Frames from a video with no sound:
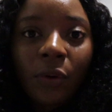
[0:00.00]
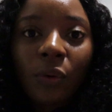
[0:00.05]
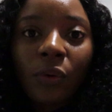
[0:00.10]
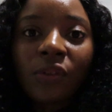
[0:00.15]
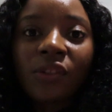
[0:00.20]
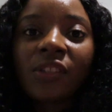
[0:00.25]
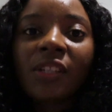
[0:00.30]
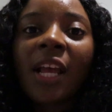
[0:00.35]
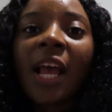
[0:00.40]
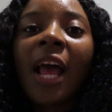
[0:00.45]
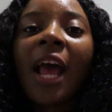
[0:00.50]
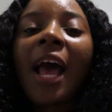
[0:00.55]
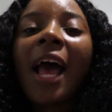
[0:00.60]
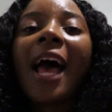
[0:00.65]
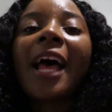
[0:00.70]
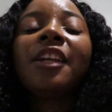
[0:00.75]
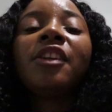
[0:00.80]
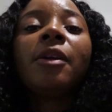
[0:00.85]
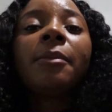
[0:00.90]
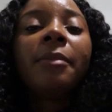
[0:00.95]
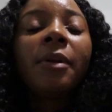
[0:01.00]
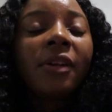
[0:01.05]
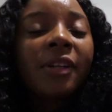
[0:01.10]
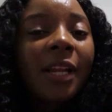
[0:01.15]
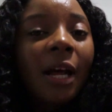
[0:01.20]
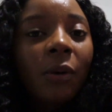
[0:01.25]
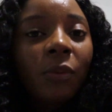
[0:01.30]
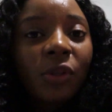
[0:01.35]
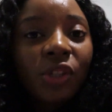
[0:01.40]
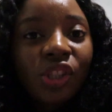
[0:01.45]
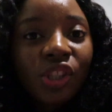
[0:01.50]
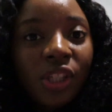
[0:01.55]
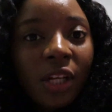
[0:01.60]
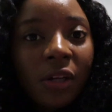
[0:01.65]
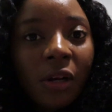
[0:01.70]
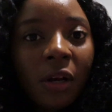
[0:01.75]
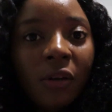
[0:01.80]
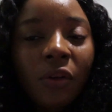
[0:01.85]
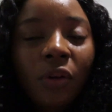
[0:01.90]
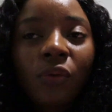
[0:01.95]
for us, and the blood that was
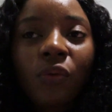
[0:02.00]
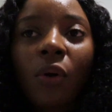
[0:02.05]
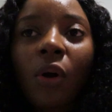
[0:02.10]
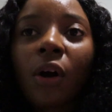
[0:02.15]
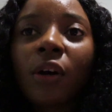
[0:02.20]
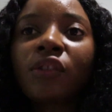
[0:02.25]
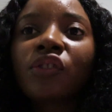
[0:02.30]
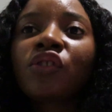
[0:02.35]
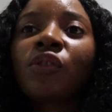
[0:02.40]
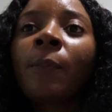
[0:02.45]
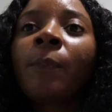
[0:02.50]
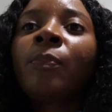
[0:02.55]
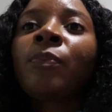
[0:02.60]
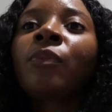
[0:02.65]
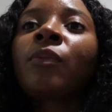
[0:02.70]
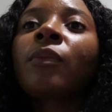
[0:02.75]
shed on the cross